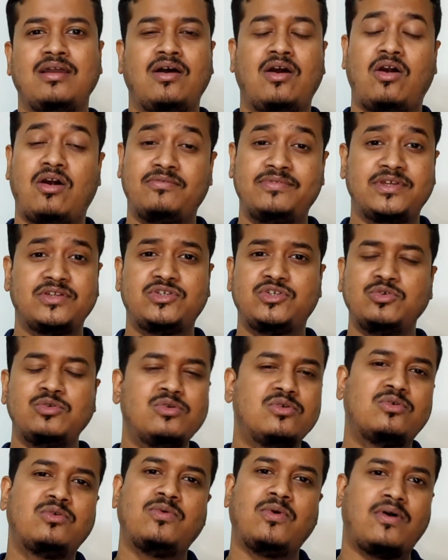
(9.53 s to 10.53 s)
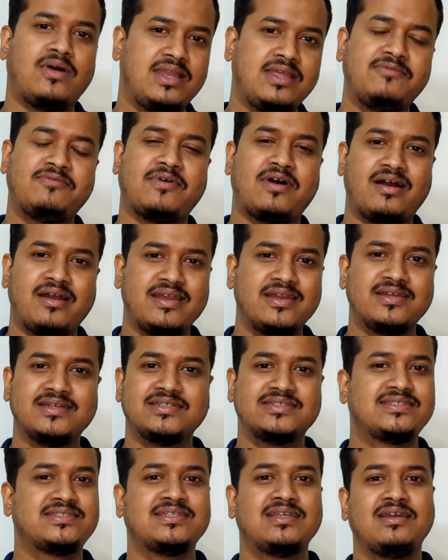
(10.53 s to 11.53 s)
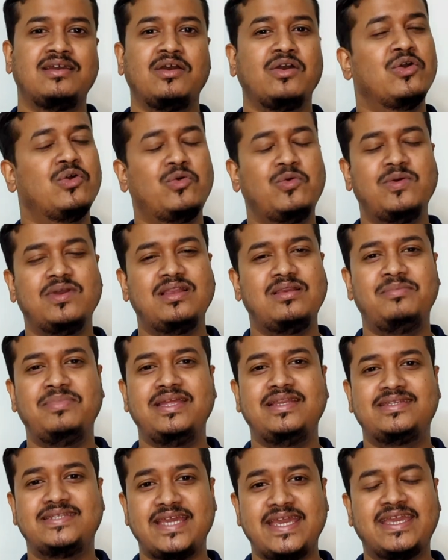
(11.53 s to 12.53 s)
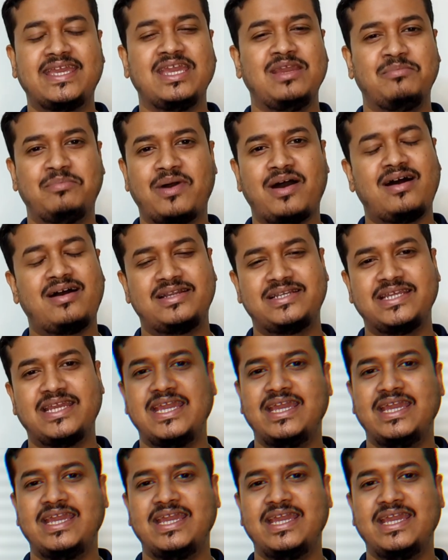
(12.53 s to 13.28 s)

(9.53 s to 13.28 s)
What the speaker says: of the two qualifiers who will be taking part